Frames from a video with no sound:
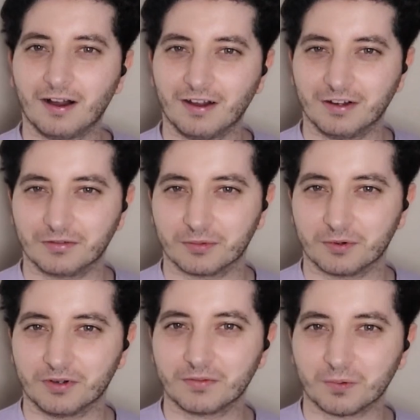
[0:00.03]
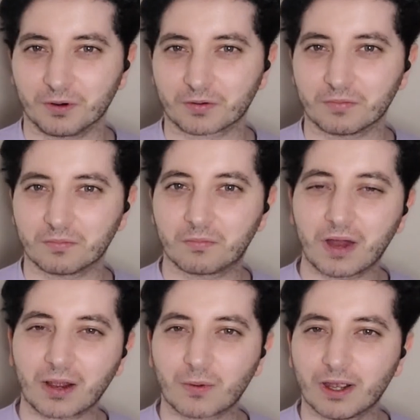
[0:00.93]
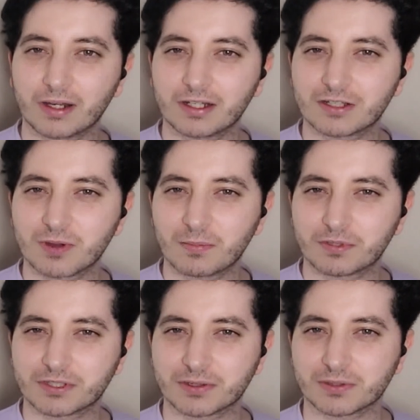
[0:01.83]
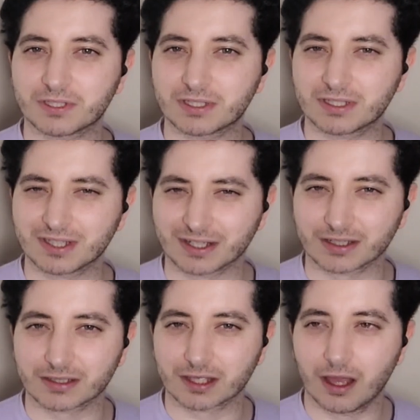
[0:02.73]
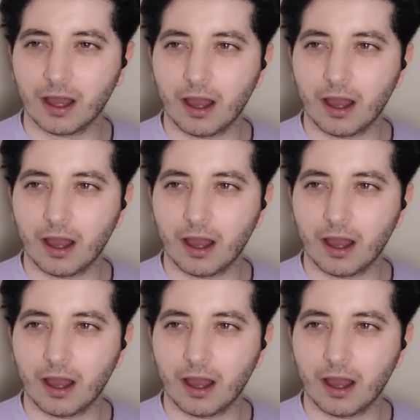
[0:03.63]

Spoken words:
Hi everyone, welcome back. We're heading into episode 6.